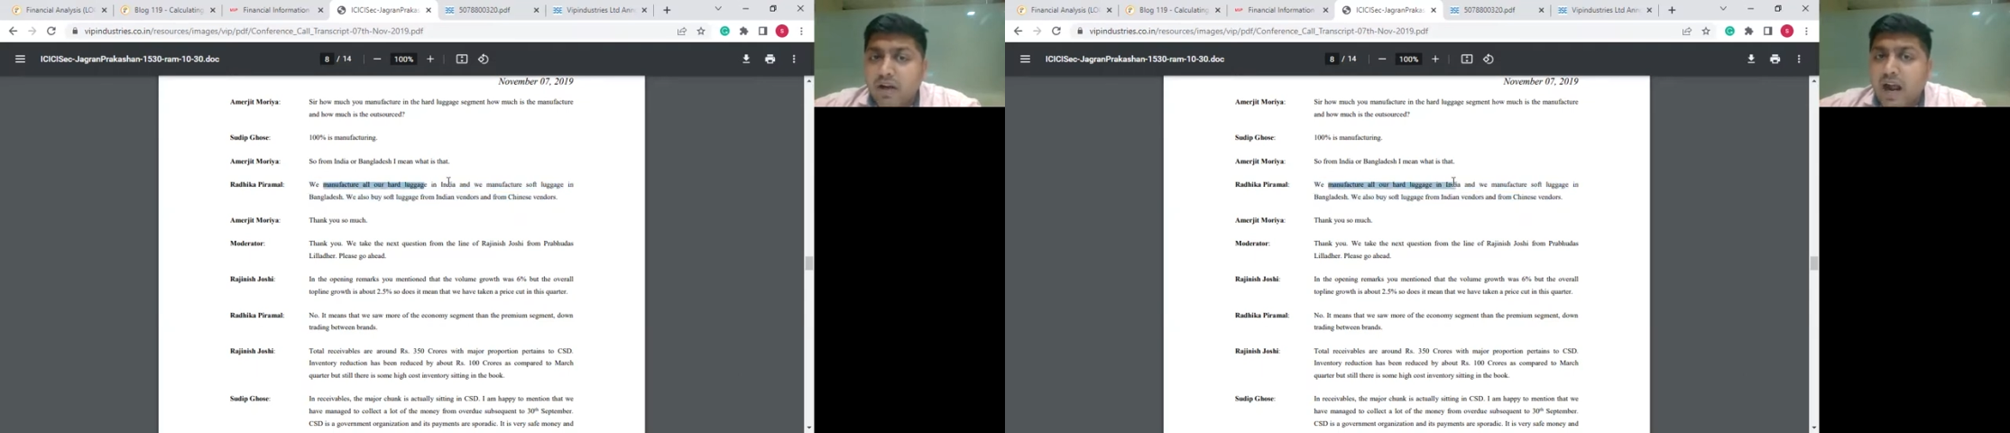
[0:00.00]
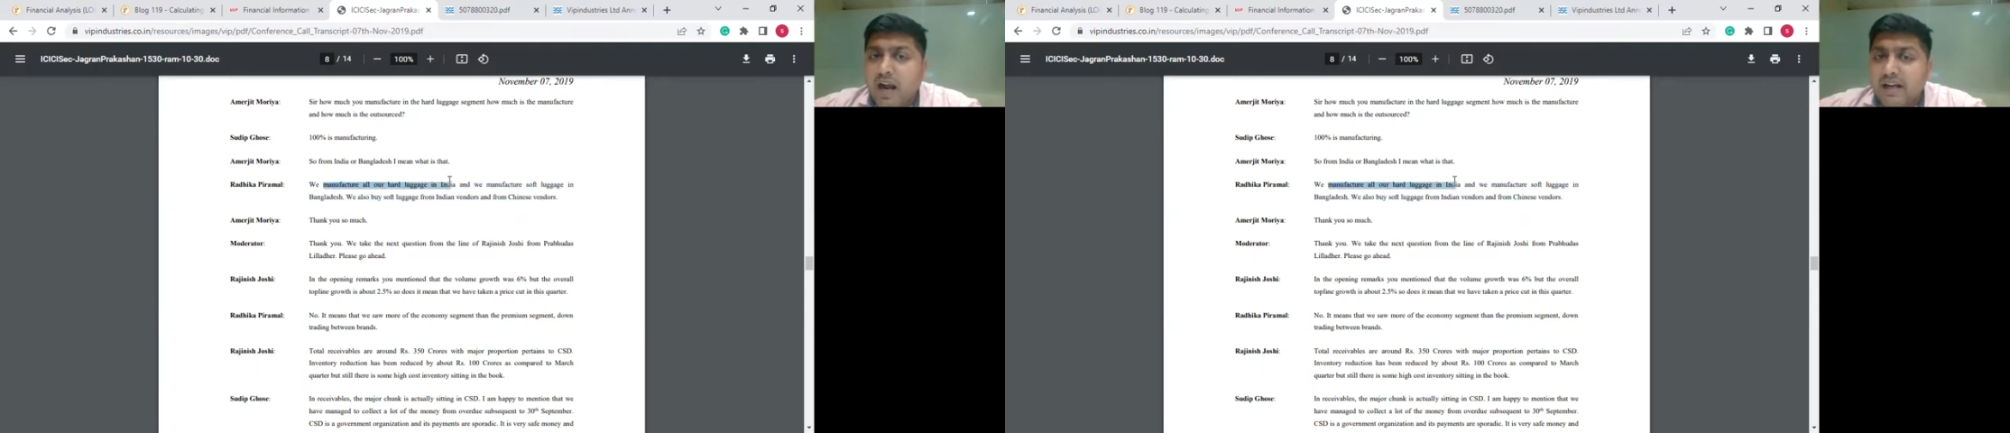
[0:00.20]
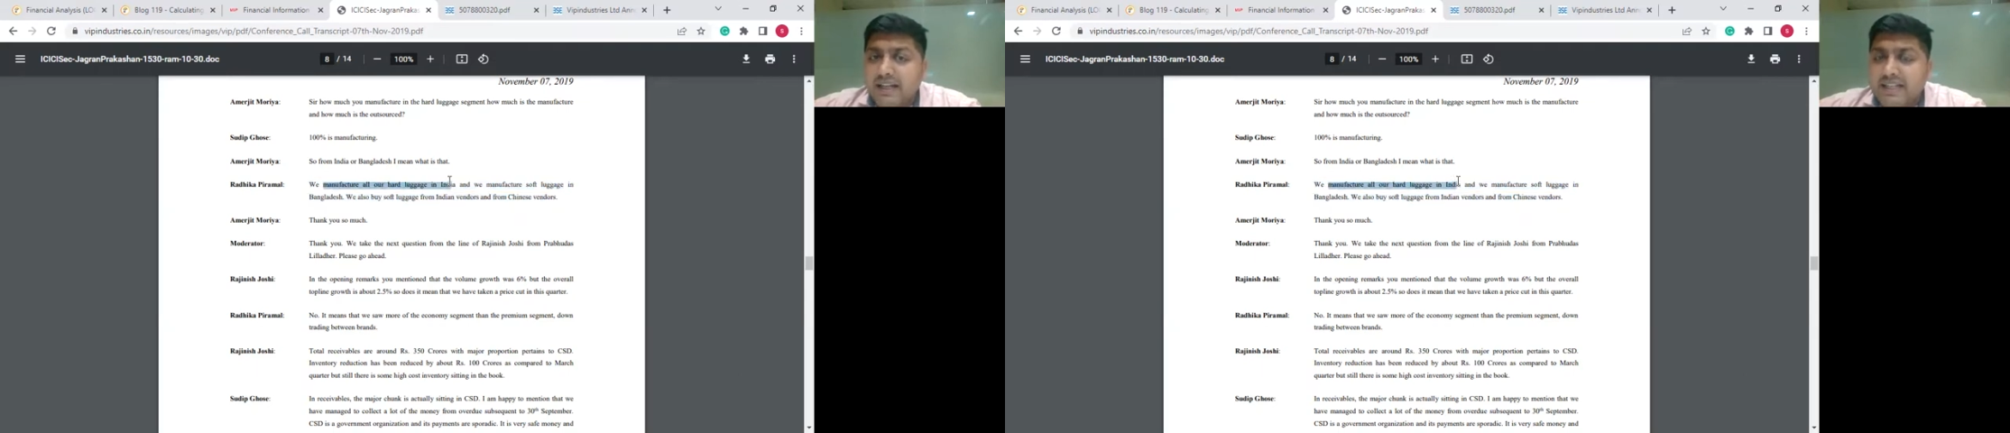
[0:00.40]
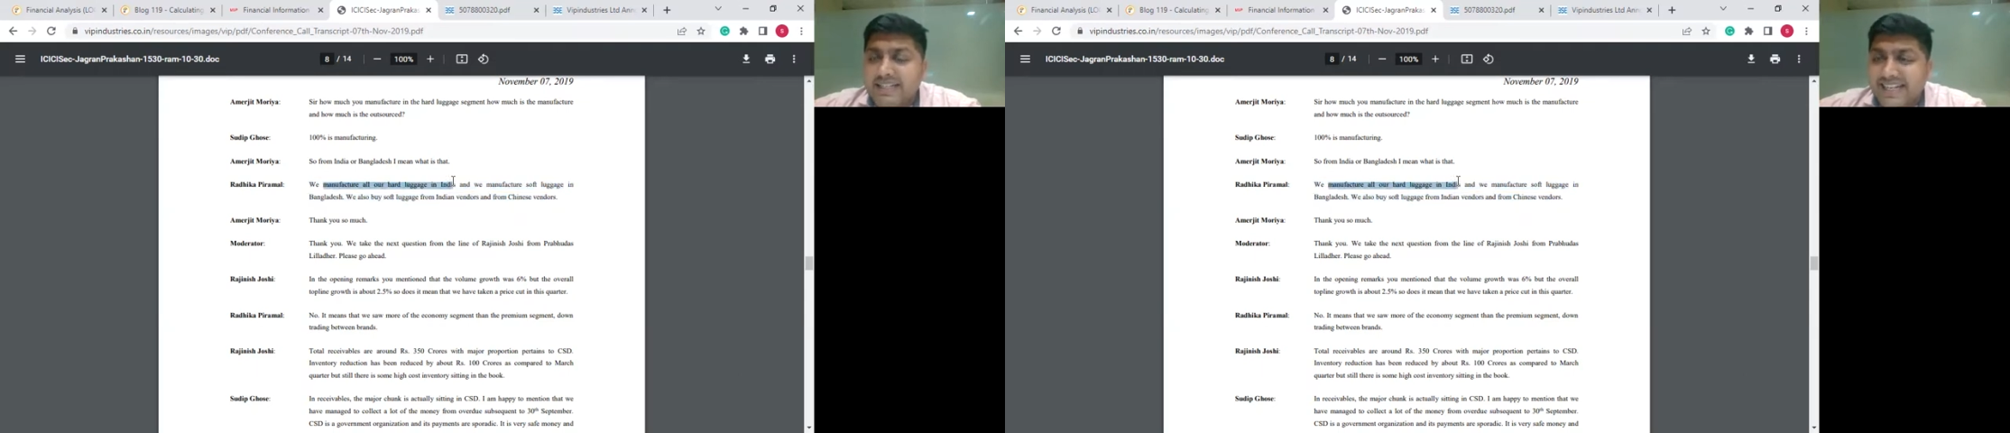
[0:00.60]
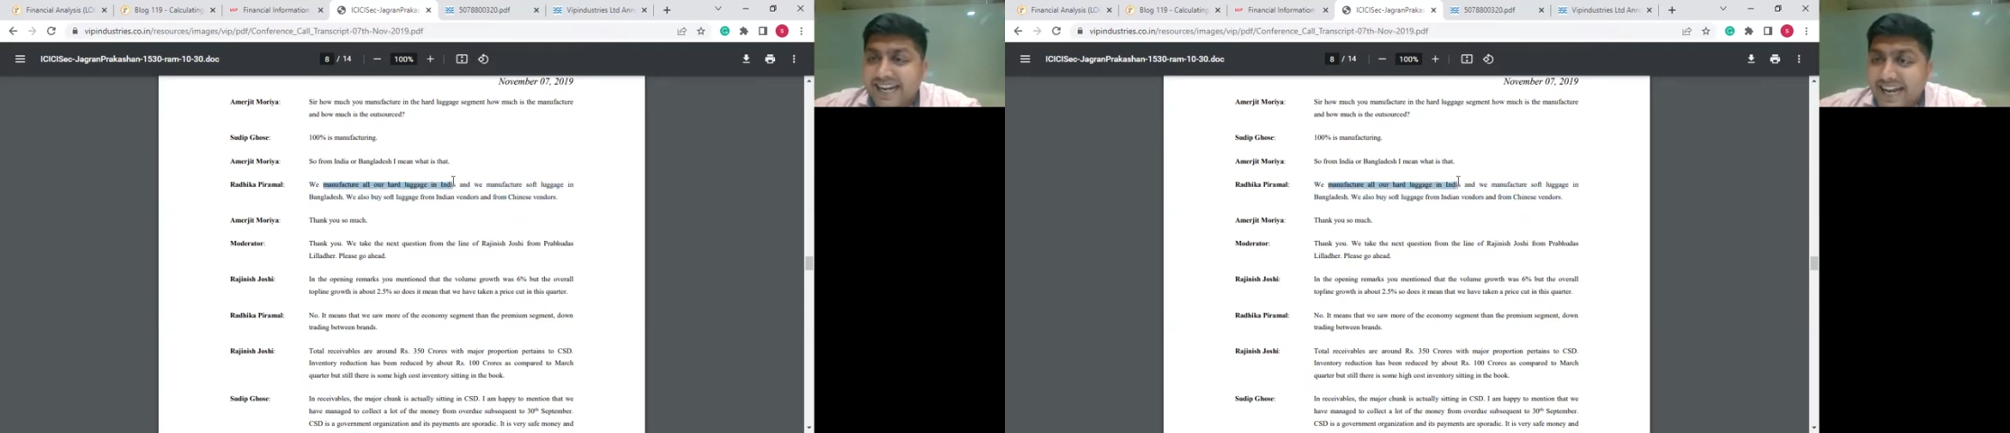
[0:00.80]
hard
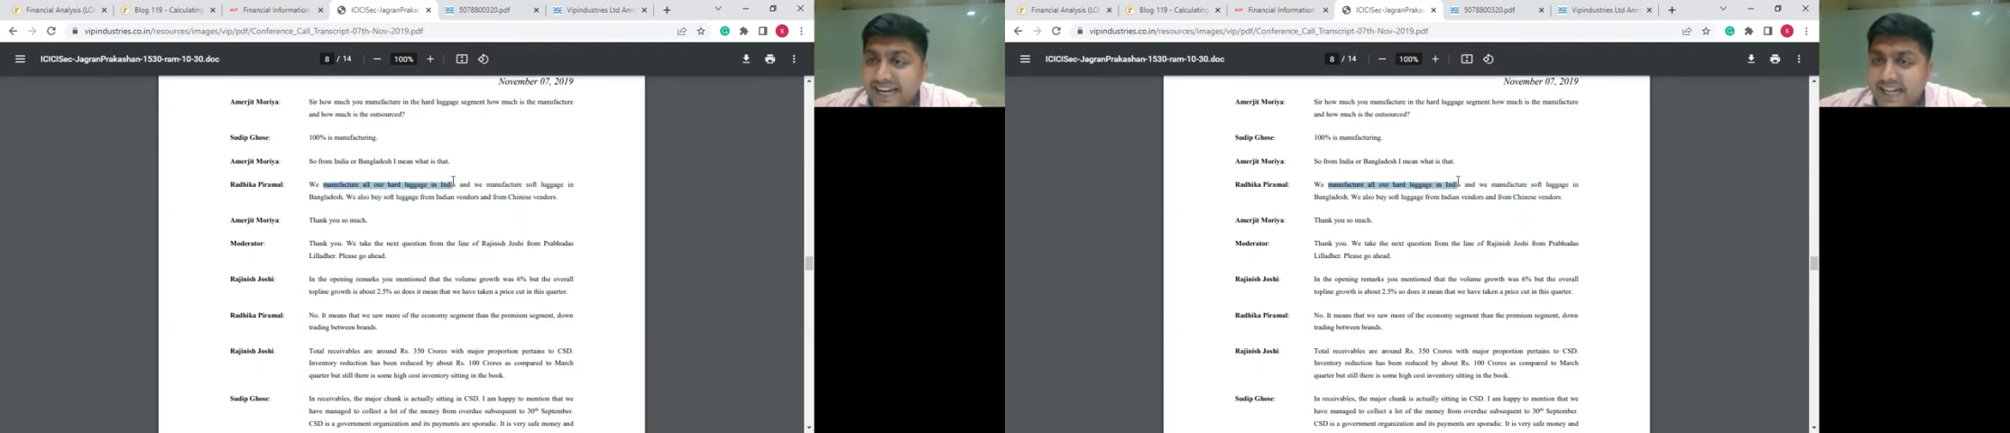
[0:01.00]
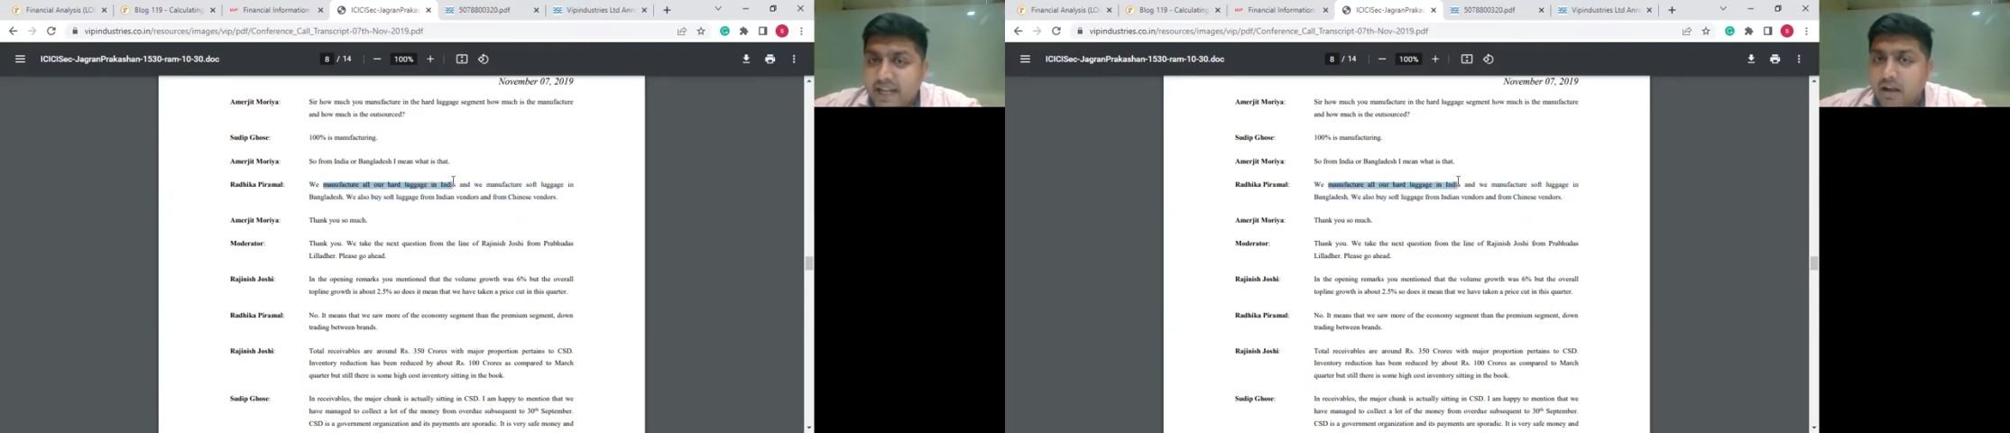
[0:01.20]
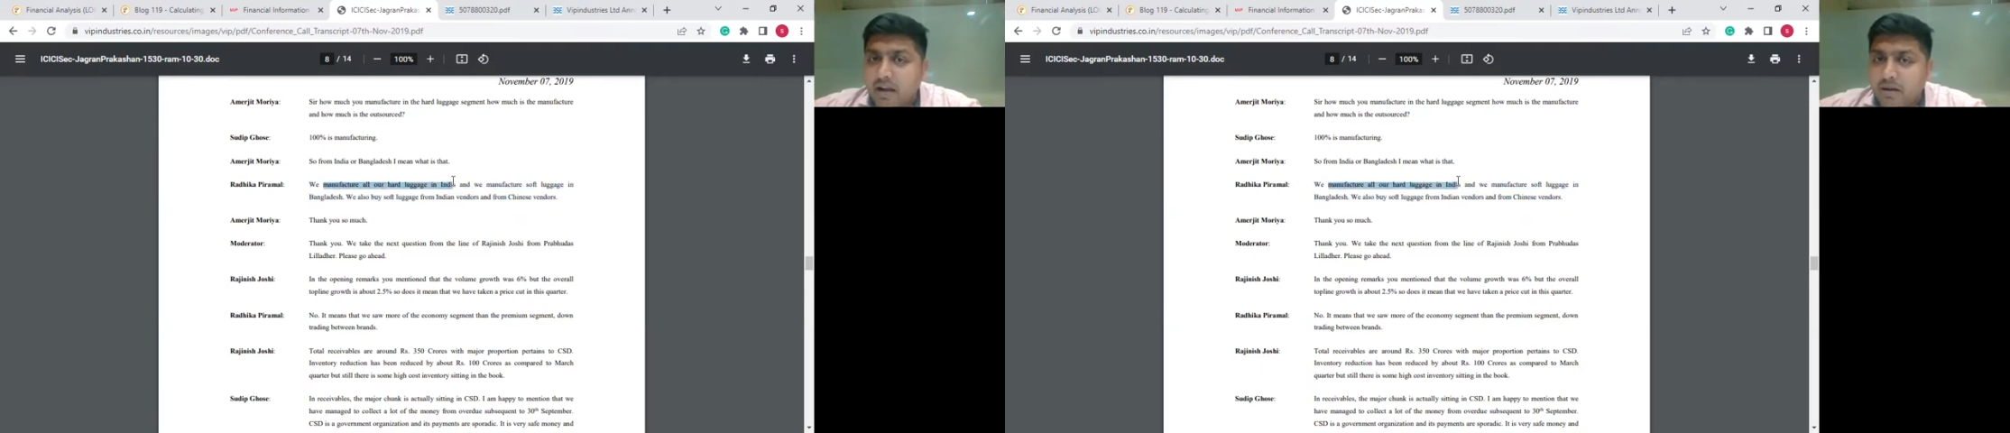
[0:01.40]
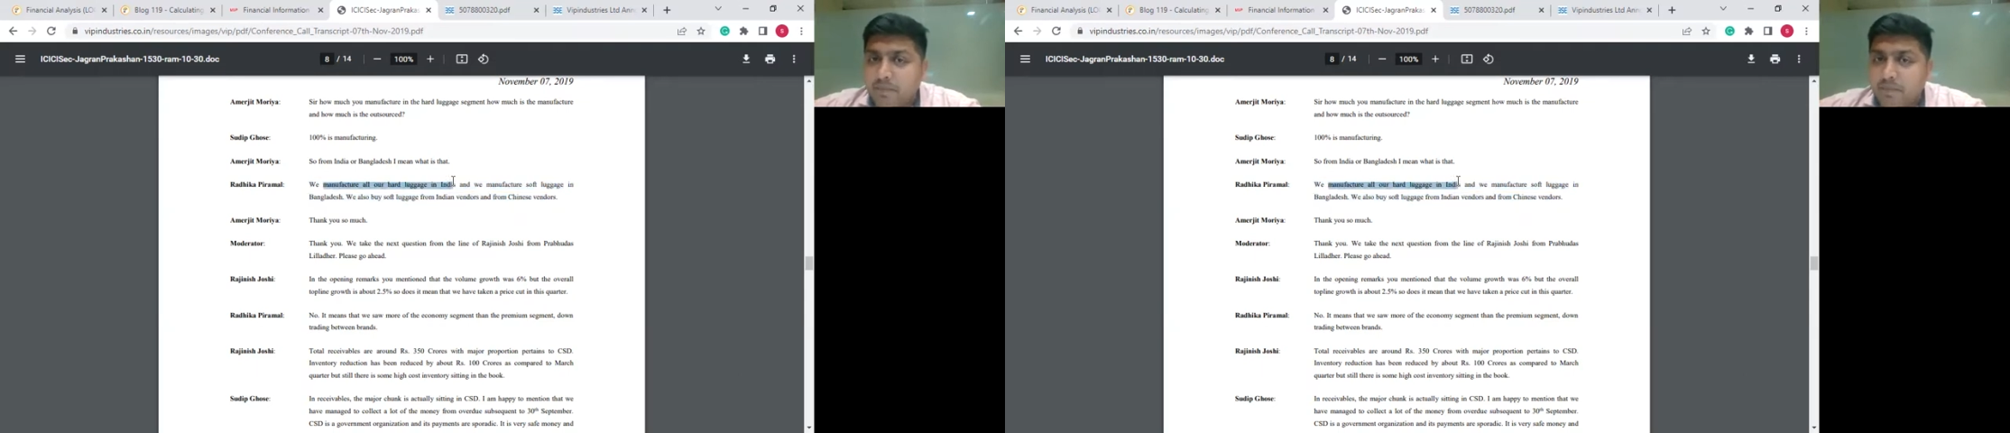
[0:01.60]
luggage in India